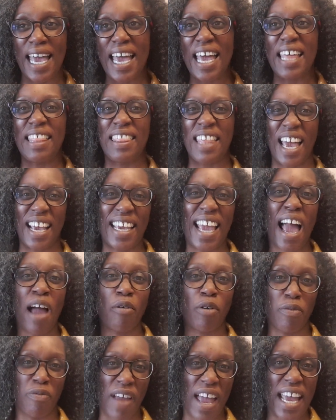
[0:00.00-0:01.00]
a
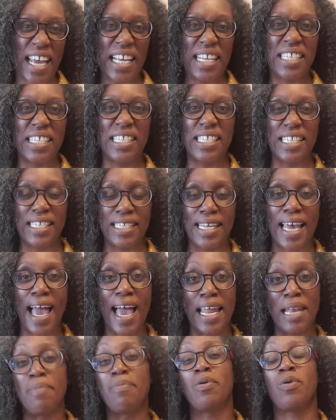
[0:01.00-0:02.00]
count of 8 to
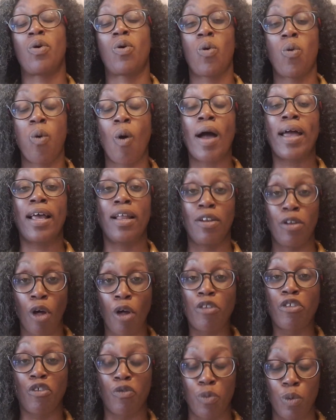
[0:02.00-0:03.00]
10, but quite a
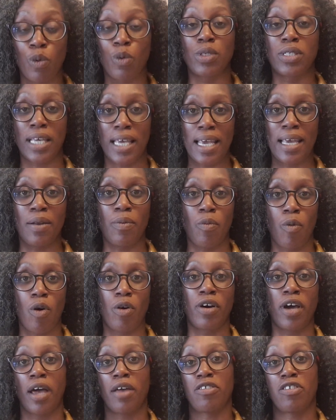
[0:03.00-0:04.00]
lot of water in
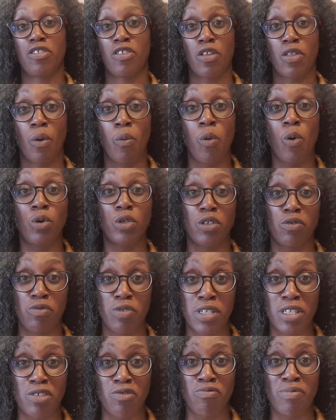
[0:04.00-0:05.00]
one go, so that the water
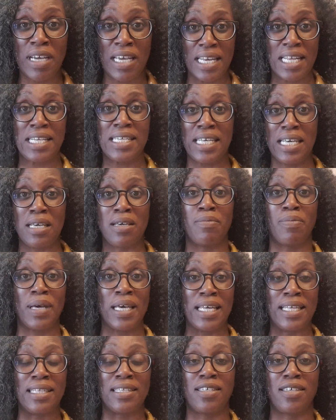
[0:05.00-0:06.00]
runs really deep
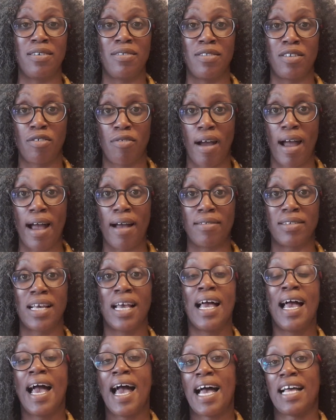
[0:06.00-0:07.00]
into the ground
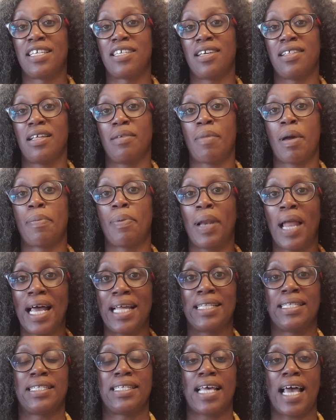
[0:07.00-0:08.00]
and so that my
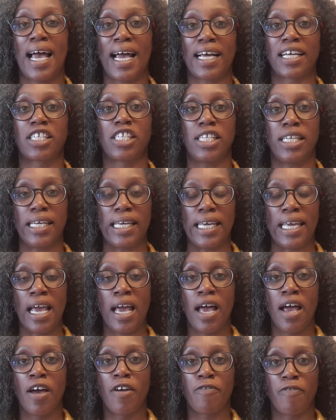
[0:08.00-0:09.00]
plants actually
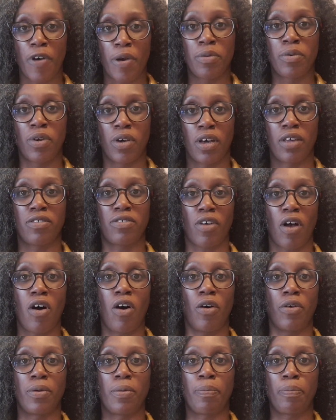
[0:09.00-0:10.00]
focus
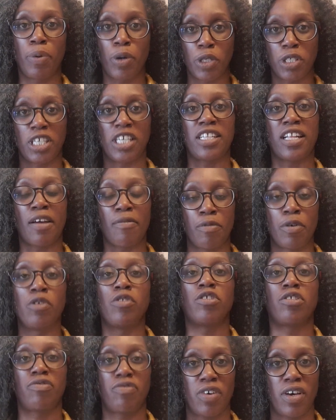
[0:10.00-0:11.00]
on pushing their
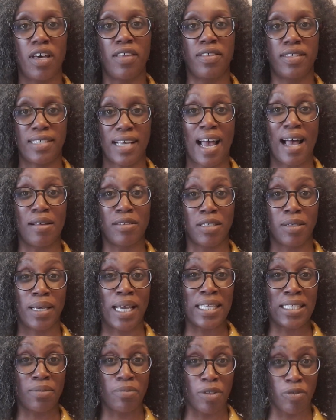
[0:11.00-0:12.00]
roots further down. So I
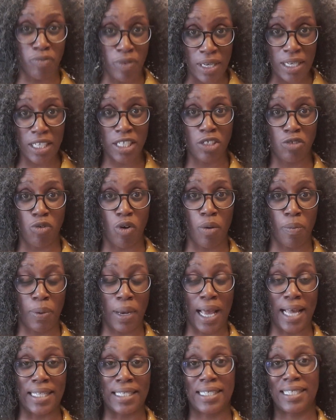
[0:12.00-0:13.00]
end up with really strong
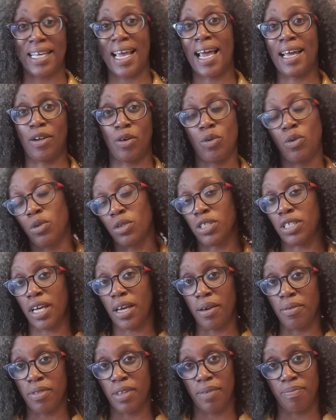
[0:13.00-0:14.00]
plants, and
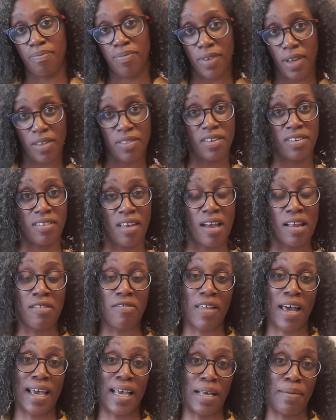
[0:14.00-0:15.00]
also the other side
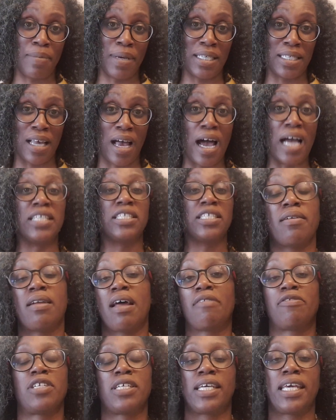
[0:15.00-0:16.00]
of that, it means that I
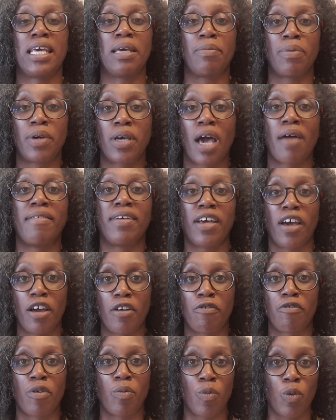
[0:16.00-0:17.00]
have to keep going
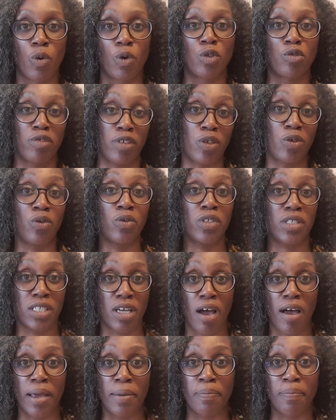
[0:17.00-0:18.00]
over and watering all the
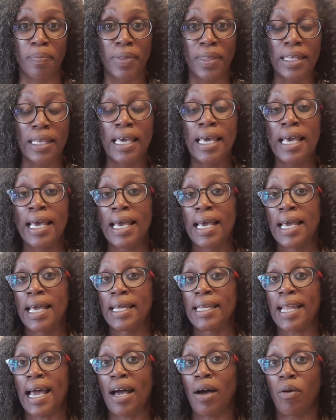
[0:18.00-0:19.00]
time.
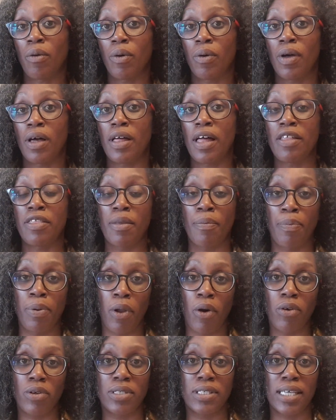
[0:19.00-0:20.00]
Now, at the
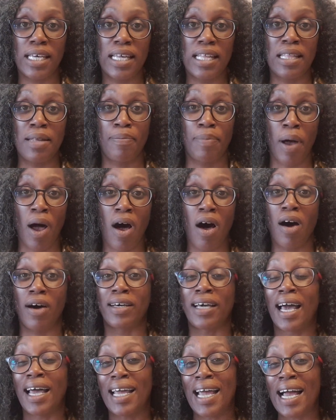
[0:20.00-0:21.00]
plot in the
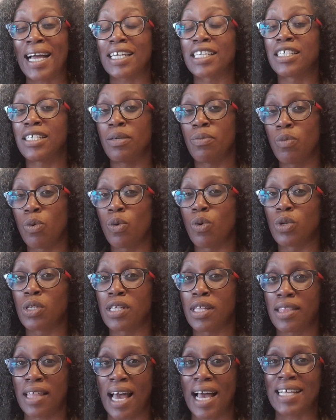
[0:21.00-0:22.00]
park, I actually
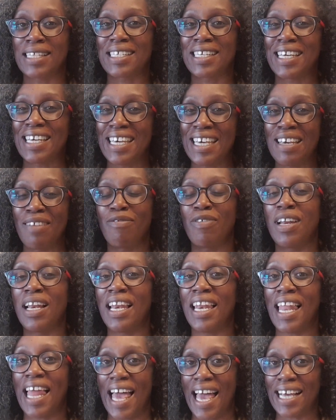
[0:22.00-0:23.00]
water that
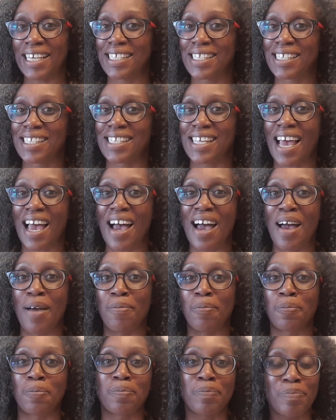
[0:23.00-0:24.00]
even less,
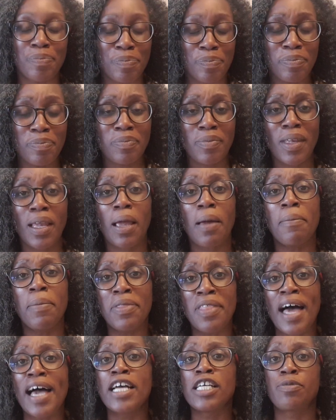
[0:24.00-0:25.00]

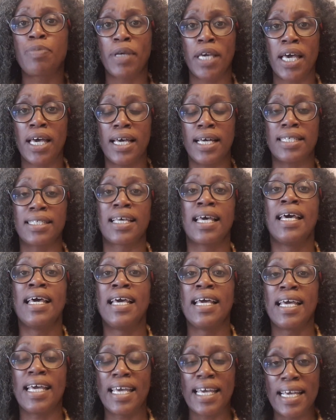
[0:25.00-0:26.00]
but that is because
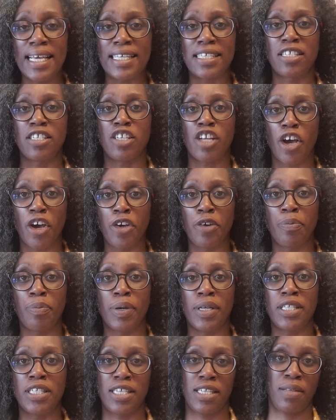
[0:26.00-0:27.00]
it isn't
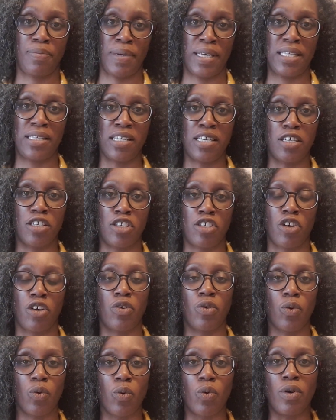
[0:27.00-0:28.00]
open to the beating
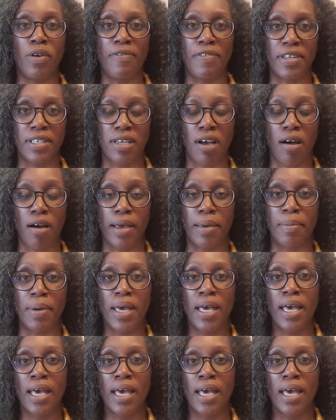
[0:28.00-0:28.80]
sun all of the time,